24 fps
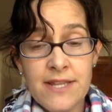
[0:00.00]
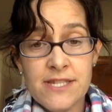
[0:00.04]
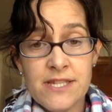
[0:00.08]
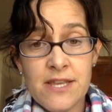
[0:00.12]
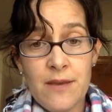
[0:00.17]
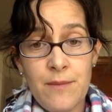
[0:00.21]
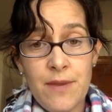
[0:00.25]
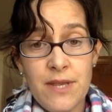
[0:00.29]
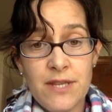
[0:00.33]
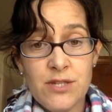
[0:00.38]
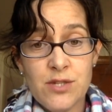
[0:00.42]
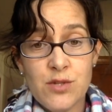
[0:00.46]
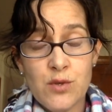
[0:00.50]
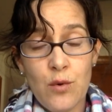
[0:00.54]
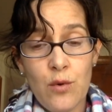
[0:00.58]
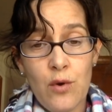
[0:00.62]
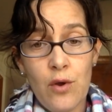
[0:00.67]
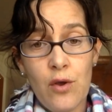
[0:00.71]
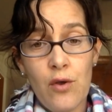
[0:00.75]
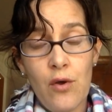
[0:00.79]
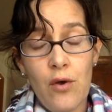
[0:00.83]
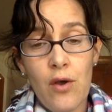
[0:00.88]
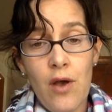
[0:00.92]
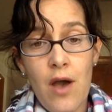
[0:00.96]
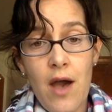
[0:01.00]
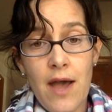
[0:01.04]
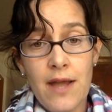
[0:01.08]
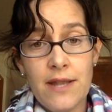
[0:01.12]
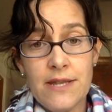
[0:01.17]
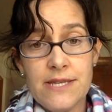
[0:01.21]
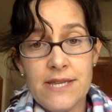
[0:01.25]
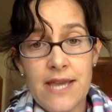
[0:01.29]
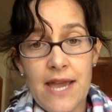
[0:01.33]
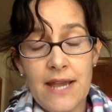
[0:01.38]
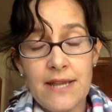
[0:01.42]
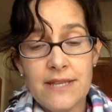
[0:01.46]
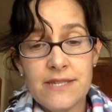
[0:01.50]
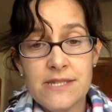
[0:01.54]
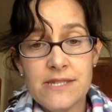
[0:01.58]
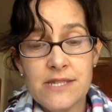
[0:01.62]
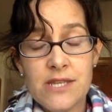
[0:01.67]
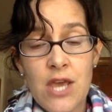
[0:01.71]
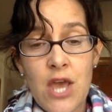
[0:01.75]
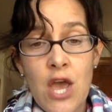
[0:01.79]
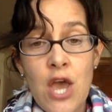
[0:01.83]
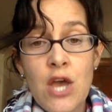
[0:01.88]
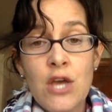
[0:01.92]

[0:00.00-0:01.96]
some historical context.